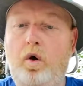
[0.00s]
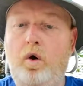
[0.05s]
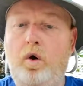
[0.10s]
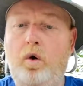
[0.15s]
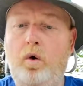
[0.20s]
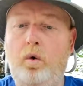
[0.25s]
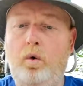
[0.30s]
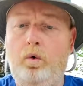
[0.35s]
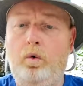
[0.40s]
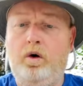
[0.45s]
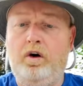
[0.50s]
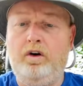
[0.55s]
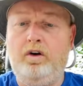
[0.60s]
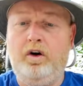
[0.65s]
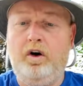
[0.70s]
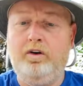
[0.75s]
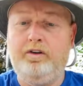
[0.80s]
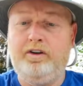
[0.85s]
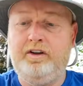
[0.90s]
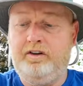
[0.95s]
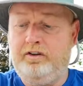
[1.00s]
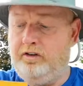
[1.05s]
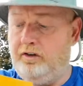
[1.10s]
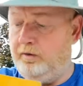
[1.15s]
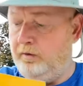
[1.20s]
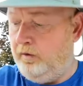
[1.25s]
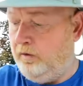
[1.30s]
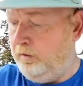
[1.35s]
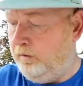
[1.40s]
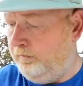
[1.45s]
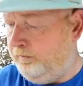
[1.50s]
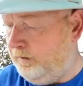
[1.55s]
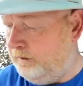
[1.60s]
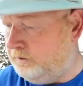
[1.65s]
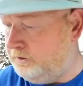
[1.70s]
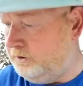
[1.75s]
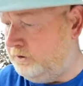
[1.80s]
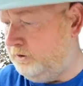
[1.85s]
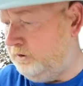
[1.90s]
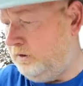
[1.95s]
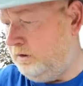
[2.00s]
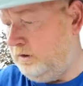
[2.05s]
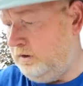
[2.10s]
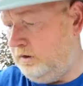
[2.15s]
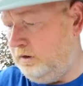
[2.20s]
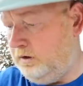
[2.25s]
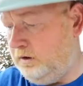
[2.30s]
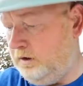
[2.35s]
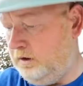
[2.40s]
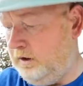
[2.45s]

or RT0. I'm not sure.